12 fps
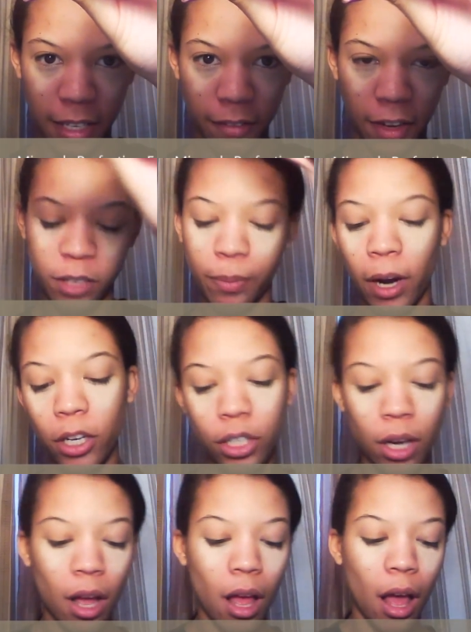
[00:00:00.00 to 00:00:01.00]
base
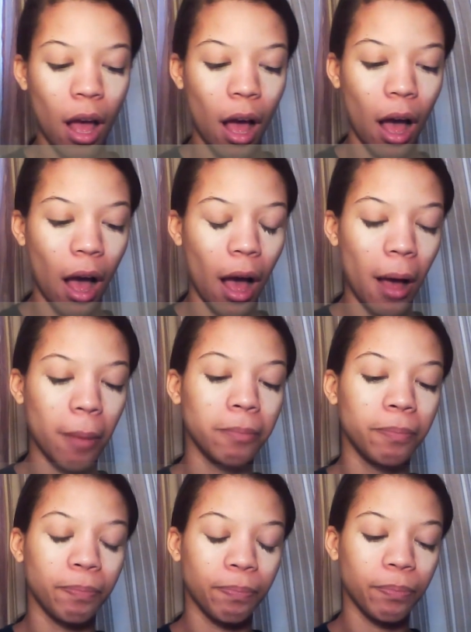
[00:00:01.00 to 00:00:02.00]
brush.
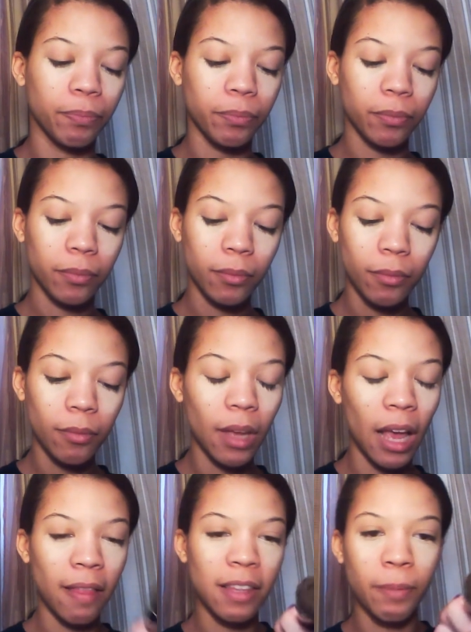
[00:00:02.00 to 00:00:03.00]
And
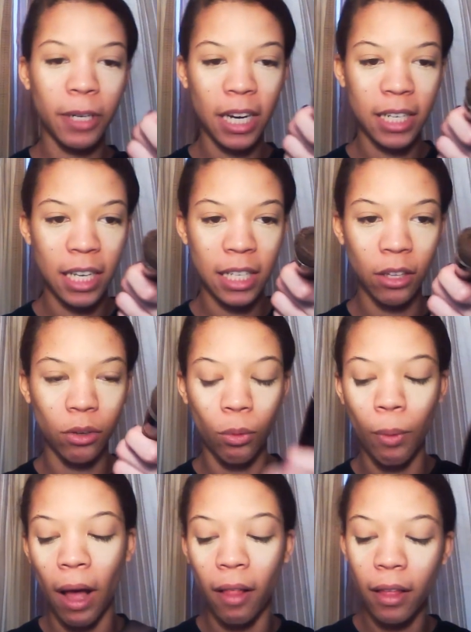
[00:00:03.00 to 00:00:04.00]
this brush actually has a little
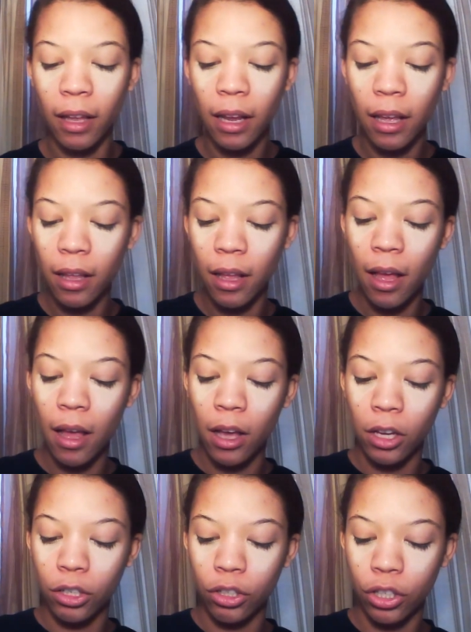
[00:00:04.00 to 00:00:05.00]
well in it
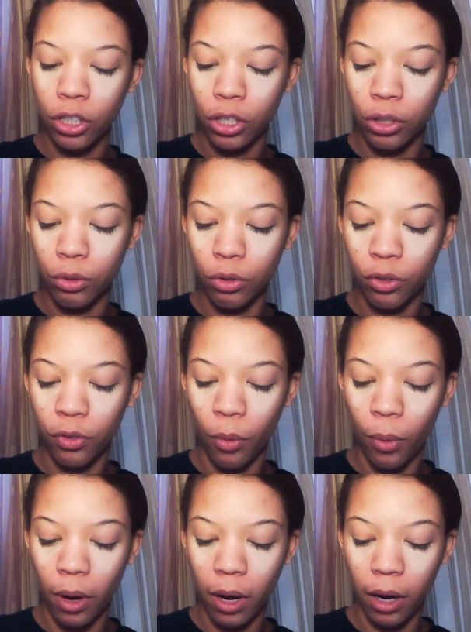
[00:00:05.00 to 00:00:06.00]
to use
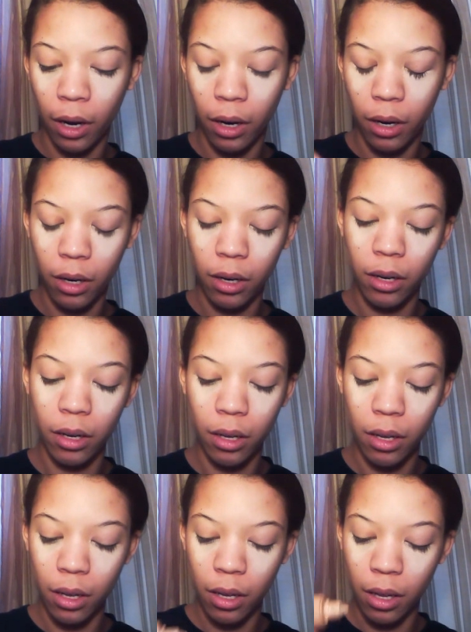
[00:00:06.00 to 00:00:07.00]
for
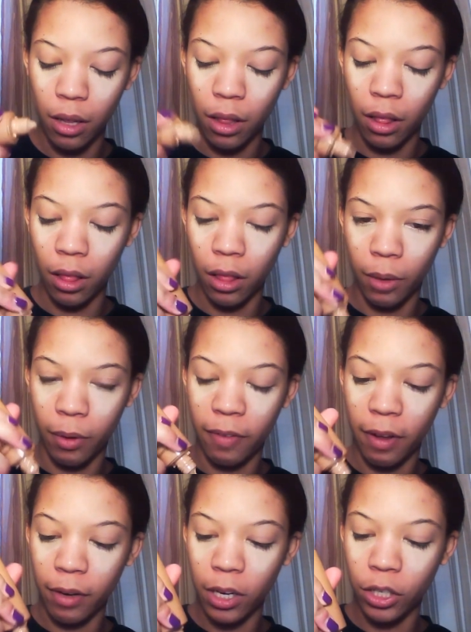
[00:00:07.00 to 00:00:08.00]
liquid
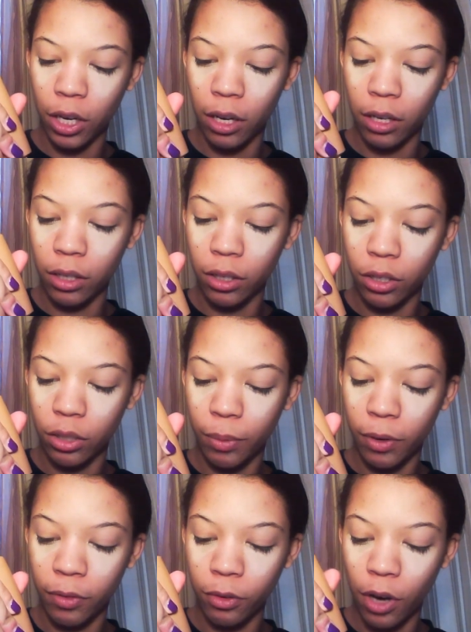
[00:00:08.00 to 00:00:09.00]
foundation. And just
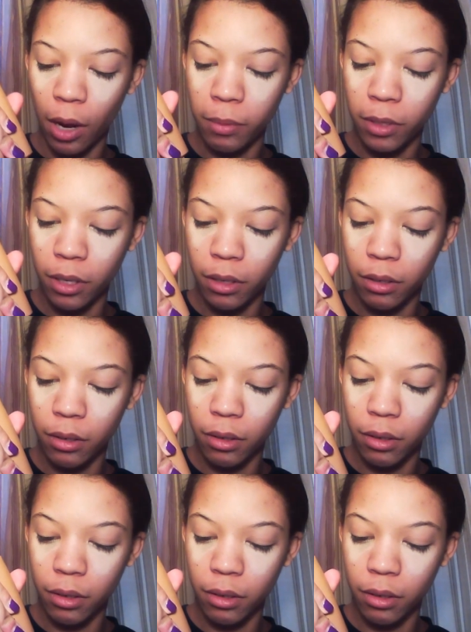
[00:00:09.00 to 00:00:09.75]
put a few drops in.